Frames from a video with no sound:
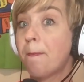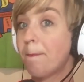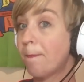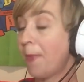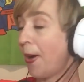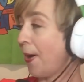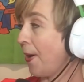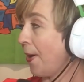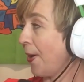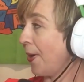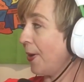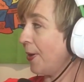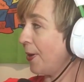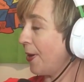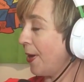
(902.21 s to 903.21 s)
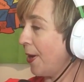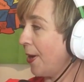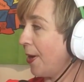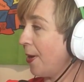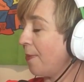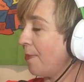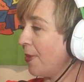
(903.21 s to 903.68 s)
My
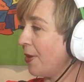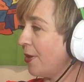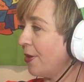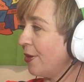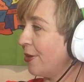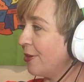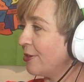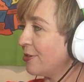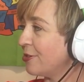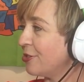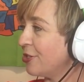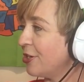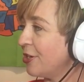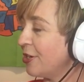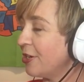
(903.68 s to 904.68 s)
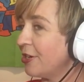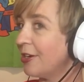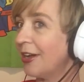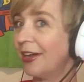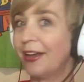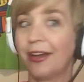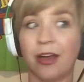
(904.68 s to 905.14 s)
name is
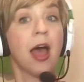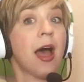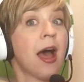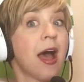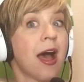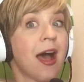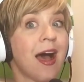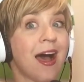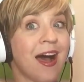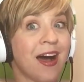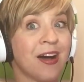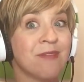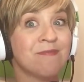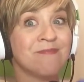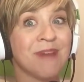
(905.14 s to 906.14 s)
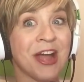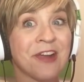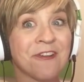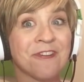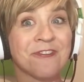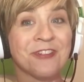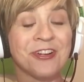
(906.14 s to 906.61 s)
Gina. A
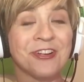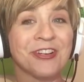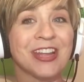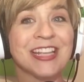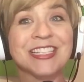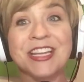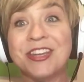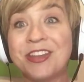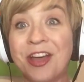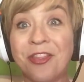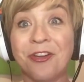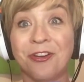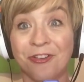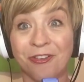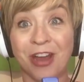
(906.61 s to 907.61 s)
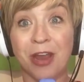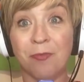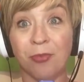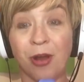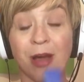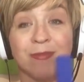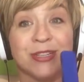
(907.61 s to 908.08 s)
microphone is another great
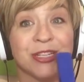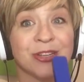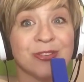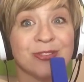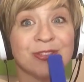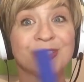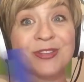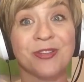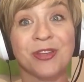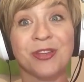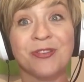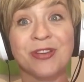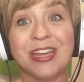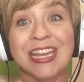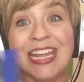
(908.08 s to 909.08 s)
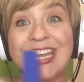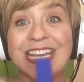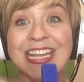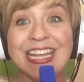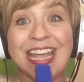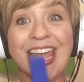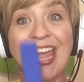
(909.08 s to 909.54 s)
prop to use so that you can
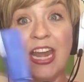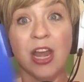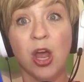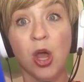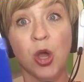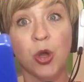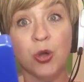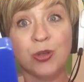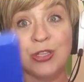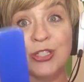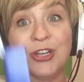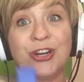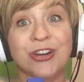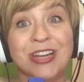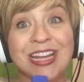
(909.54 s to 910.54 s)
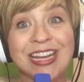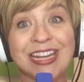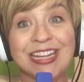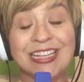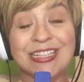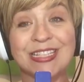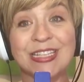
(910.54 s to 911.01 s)
indicate whose turn it
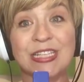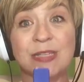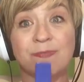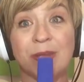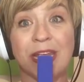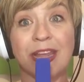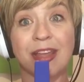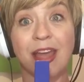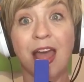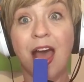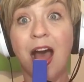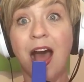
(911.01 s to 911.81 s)
is to speak.